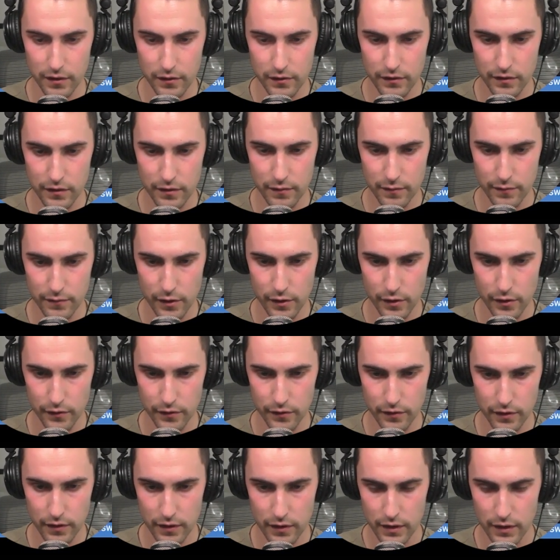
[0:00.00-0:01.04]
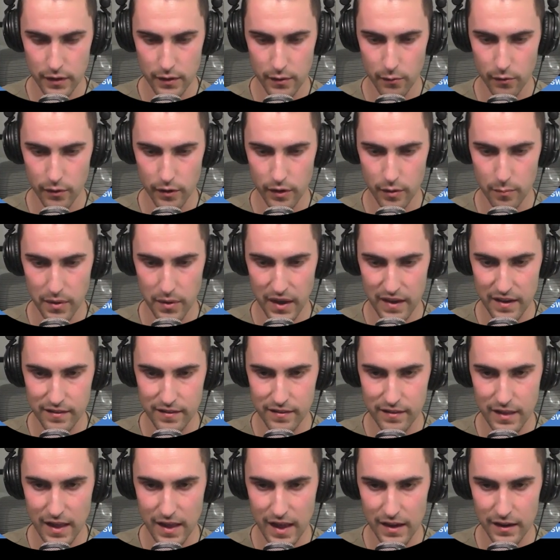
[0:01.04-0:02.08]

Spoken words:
to the vault. We're going to paste that